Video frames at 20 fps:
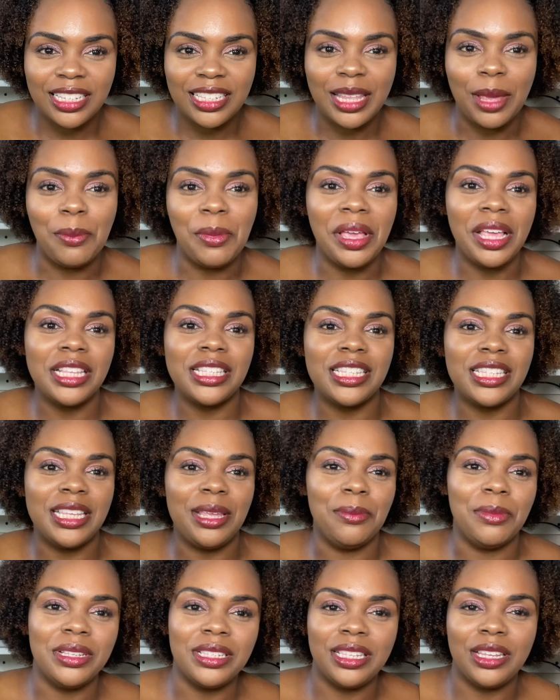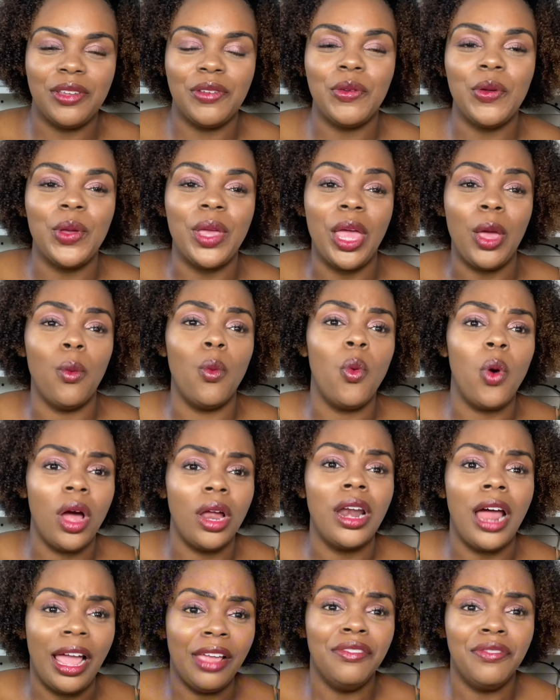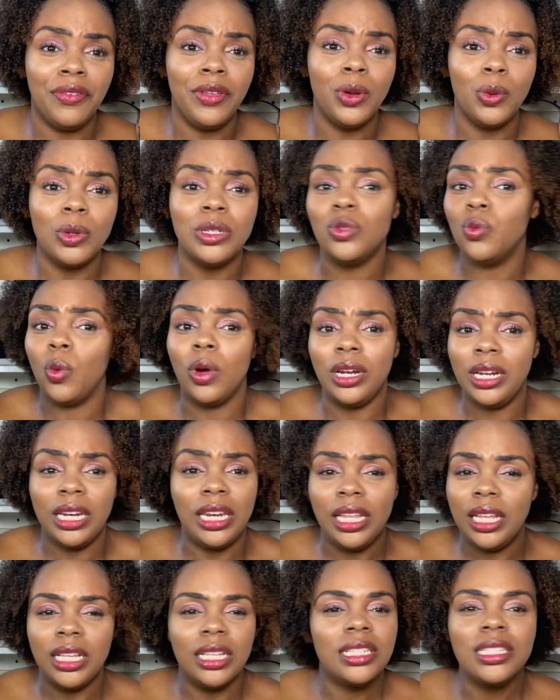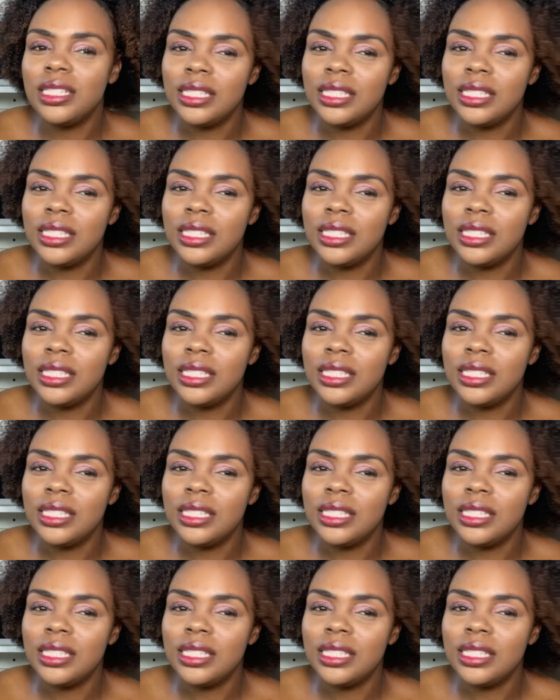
they make it seem as if, okay, what I feel is what it is.